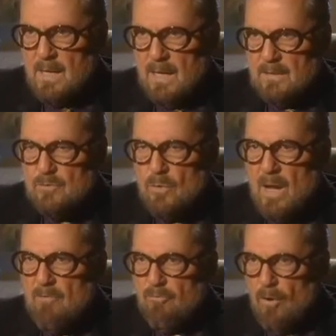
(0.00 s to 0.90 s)
And so
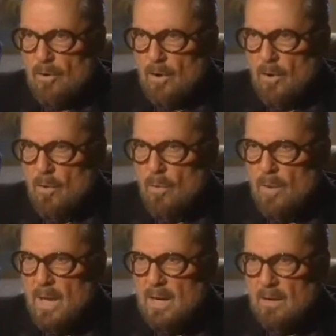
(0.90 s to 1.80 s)
I fought all
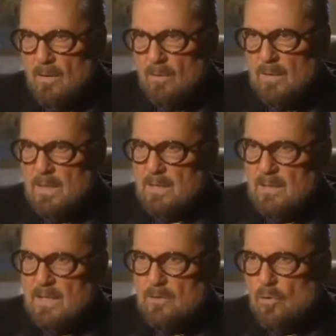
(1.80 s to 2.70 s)
night long.
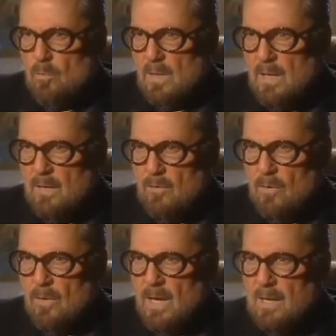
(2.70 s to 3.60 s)
They told me later
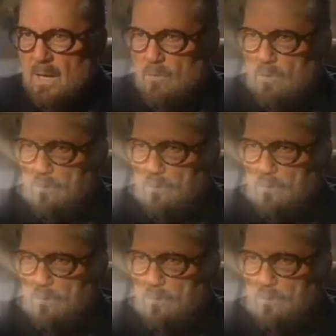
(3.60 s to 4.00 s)
on, I not only